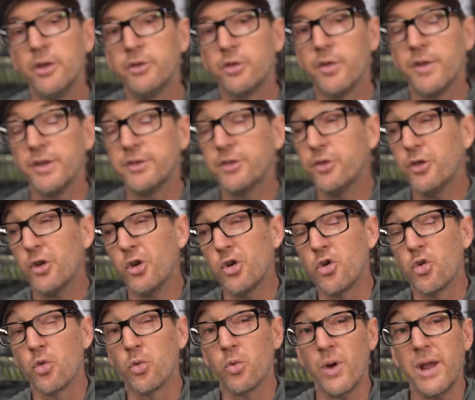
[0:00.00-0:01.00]
So this is a
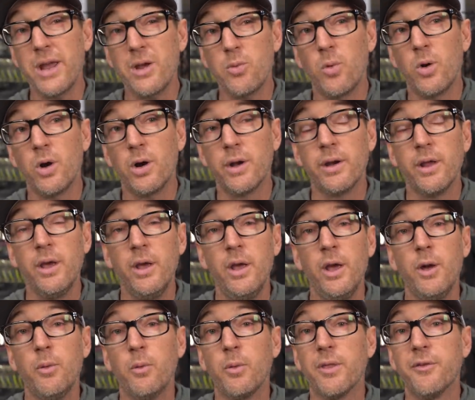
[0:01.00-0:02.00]
great one
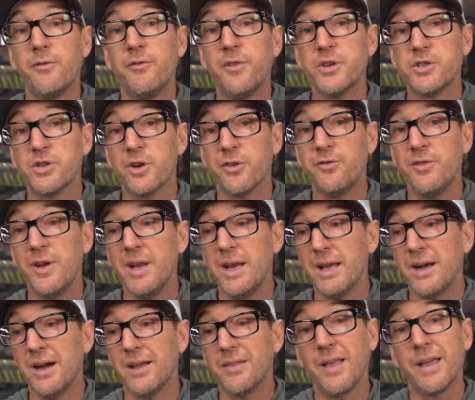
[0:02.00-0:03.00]
when the fish are
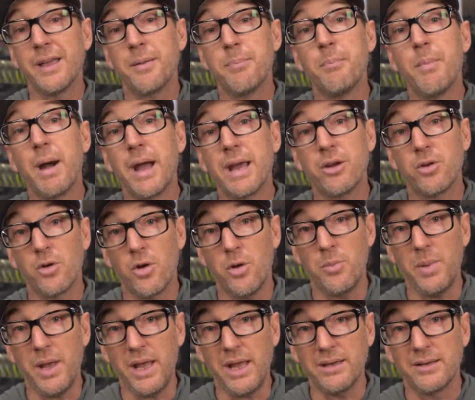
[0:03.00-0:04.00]
feeding on like micro
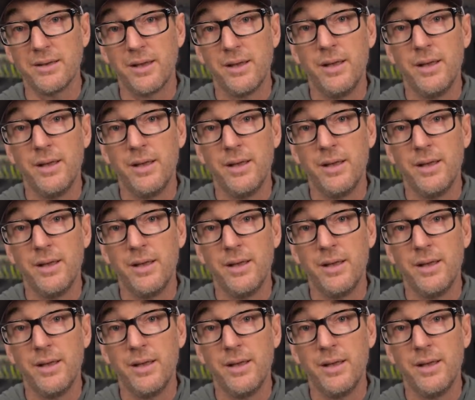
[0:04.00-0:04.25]
bait.